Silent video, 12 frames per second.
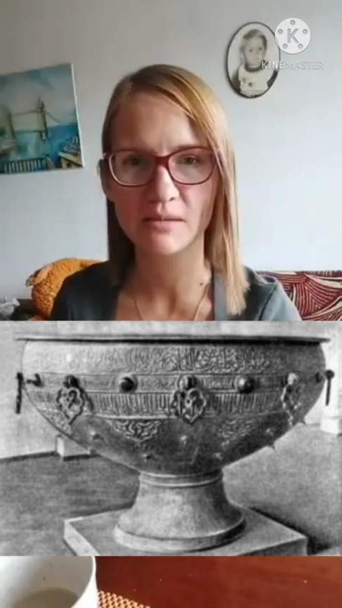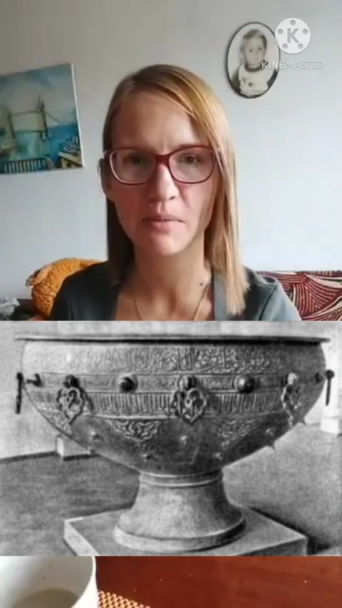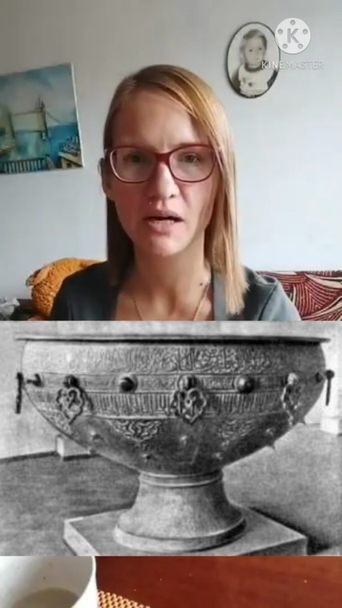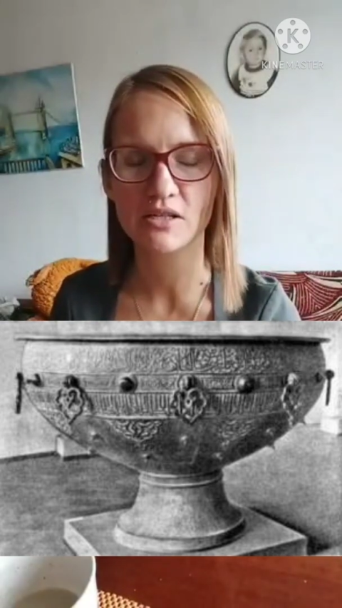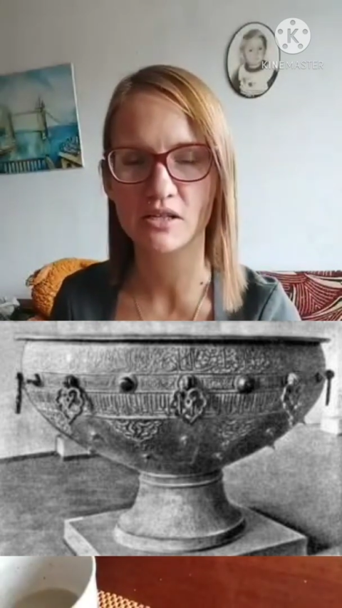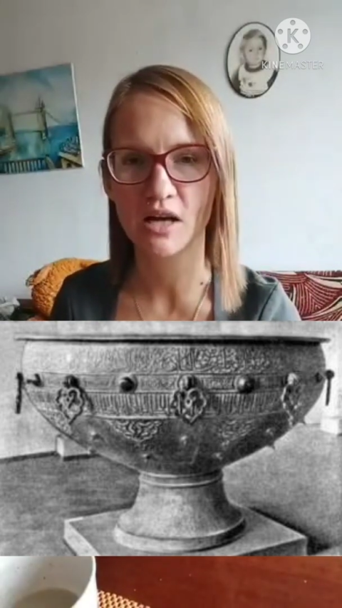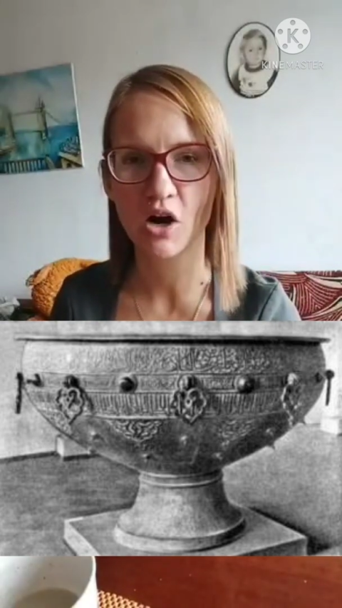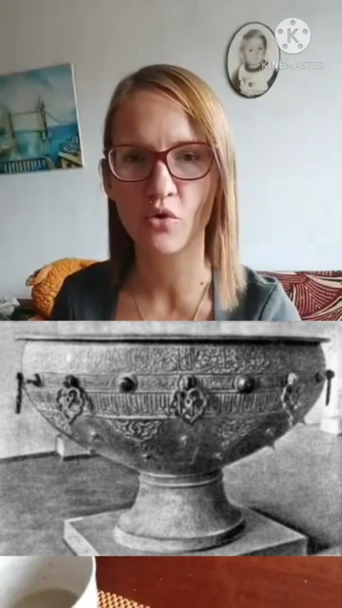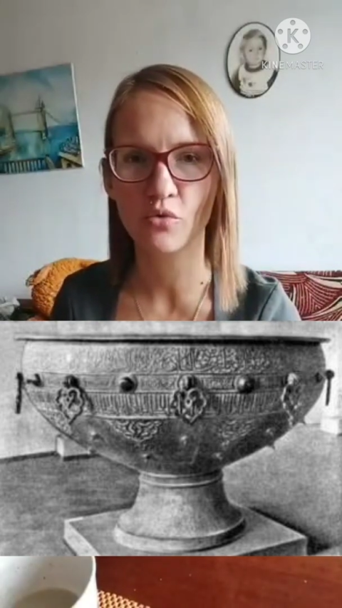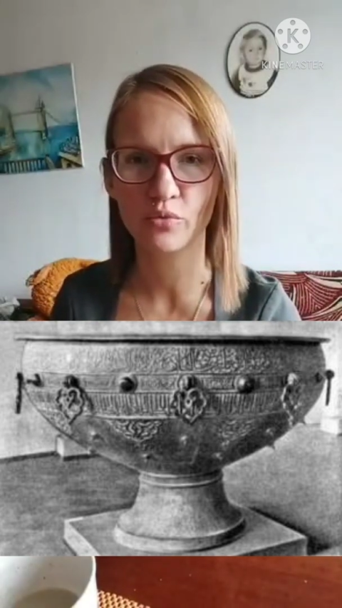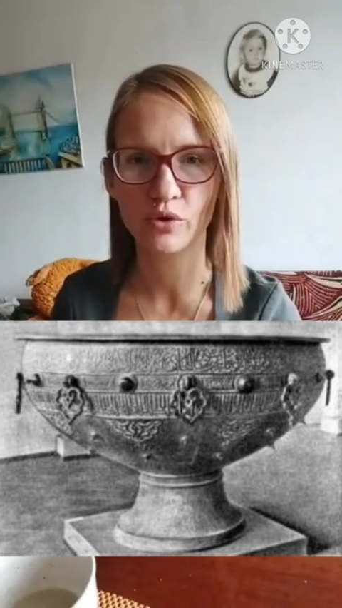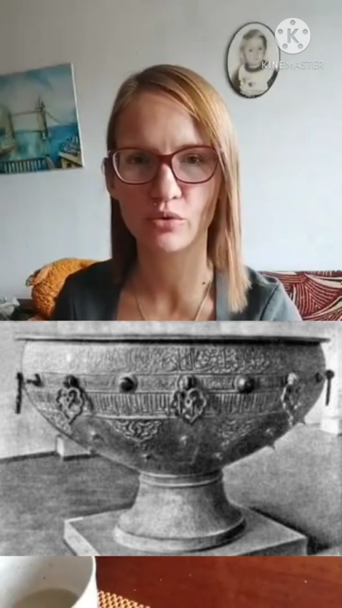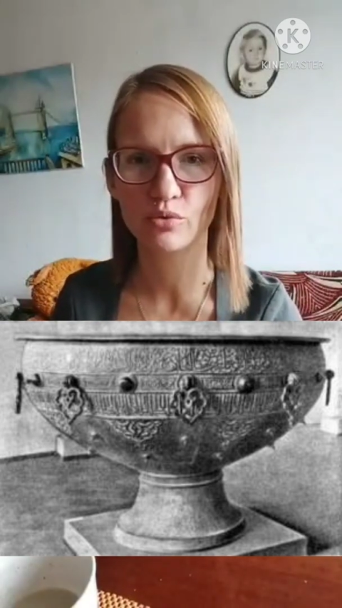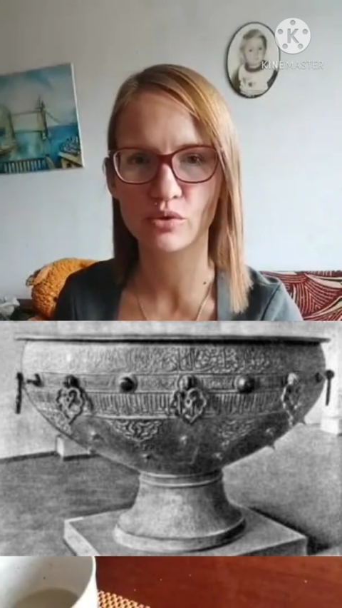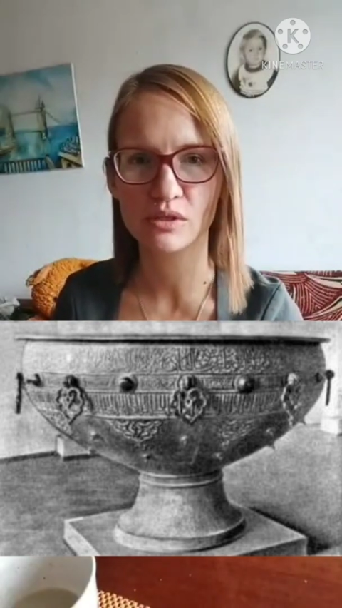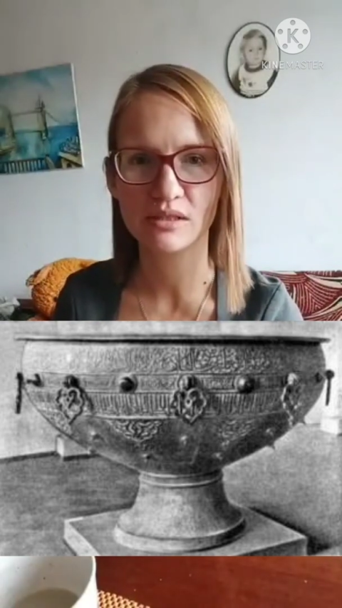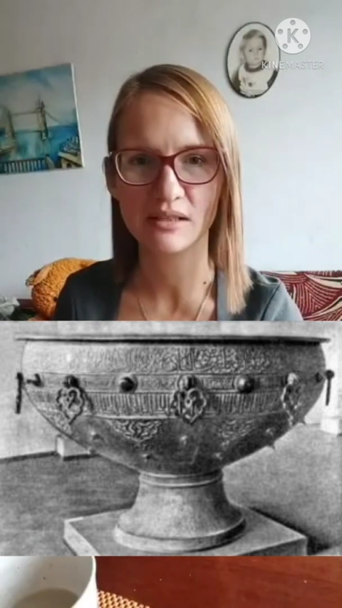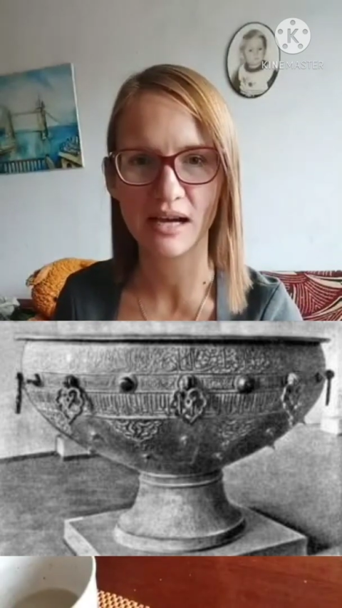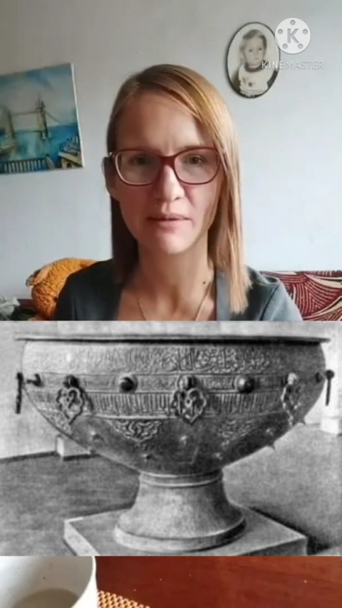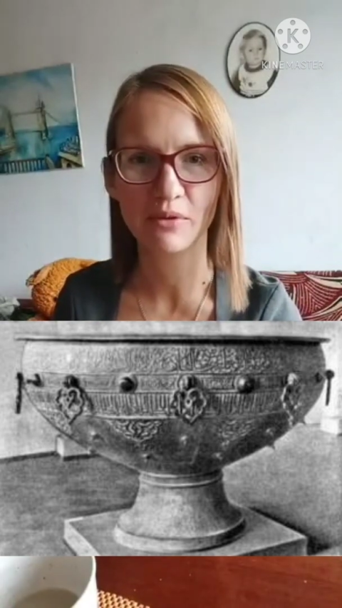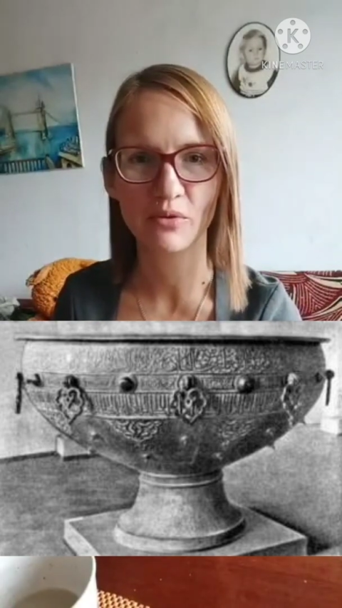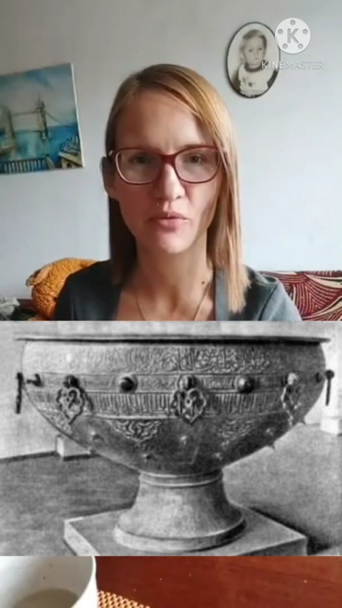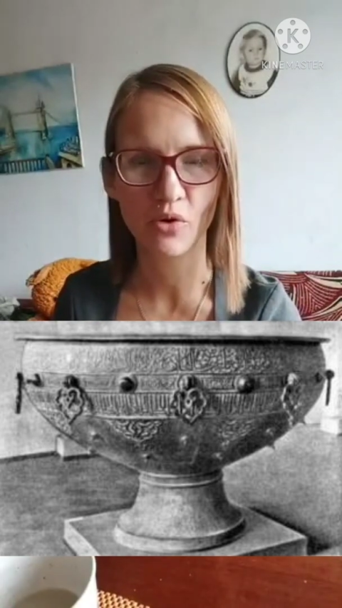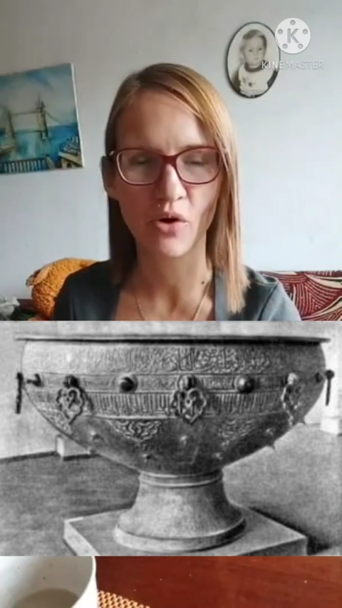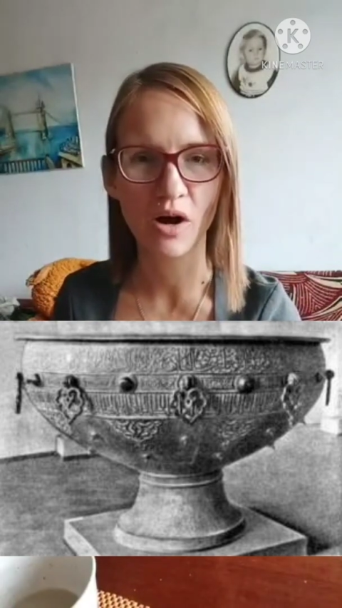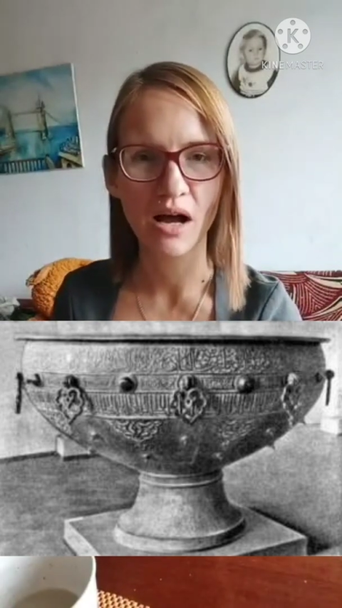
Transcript: but now we use them for